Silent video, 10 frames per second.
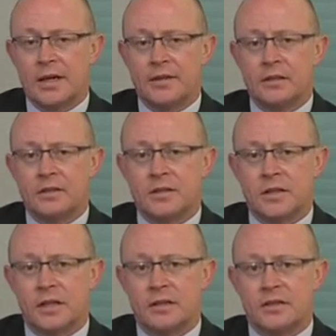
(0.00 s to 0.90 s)
I think there's
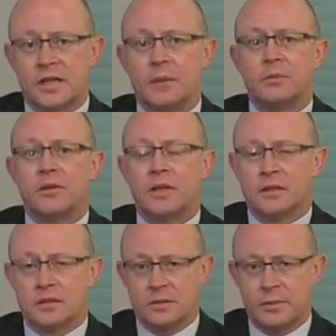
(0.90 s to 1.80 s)
a couple of
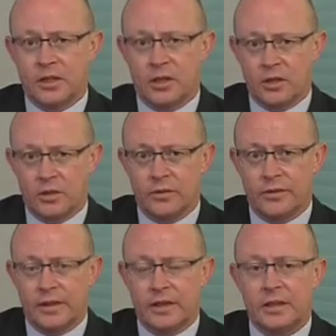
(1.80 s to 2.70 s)
things that's been going
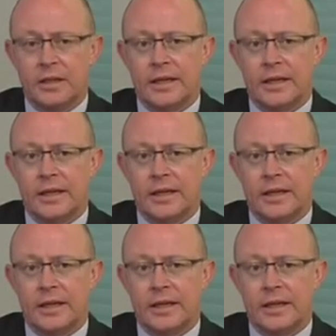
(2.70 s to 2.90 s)
on there,